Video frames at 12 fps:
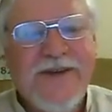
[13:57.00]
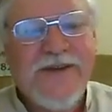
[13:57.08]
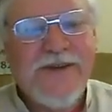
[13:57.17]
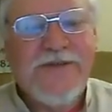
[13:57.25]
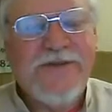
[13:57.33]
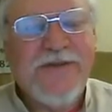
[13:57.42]

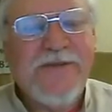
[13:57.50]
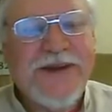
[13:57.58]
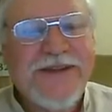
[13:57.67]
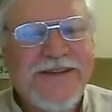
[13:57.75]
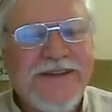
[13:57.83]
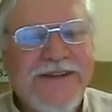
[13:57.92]
a few
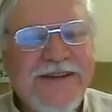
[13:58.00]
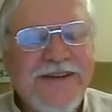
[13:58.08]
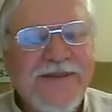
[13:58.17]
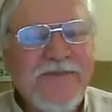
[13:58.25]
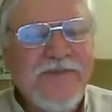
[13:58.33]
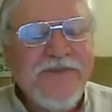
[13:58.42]
months,
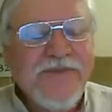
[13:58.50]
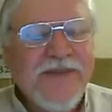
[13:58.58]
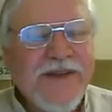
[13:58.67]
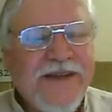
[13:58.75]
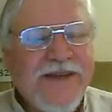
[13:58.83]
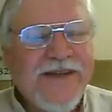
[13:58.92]

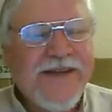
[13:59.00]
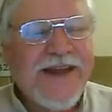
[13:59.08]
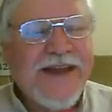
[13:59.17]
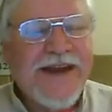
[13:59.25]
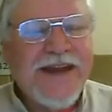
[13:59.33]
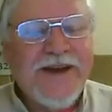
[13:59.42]

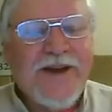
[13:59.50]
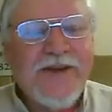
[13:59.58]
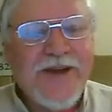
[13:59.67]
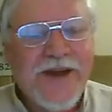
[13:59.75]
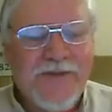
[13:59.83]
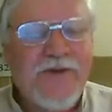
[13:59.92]
getting it all
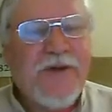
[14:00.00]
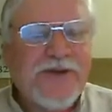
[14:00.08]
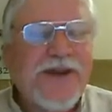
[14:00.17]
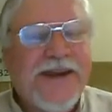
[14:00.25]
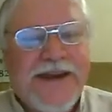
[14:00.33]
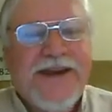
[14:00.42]
done. Of course,
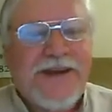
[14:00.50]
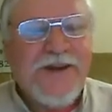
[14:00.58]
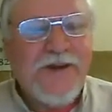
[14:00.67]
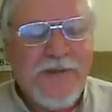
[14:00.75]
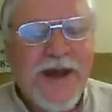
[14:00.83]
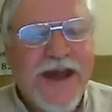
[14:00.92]
I needed to
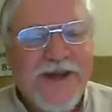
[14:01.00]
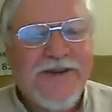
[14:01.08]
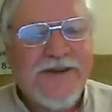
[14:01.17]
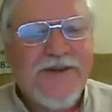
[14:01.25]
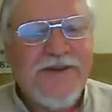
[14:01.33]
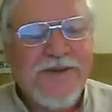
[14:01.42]
go back
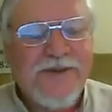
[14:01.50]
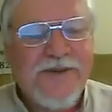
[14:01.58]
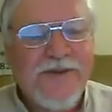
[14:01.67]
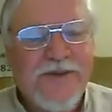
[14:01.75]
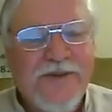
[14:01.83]
to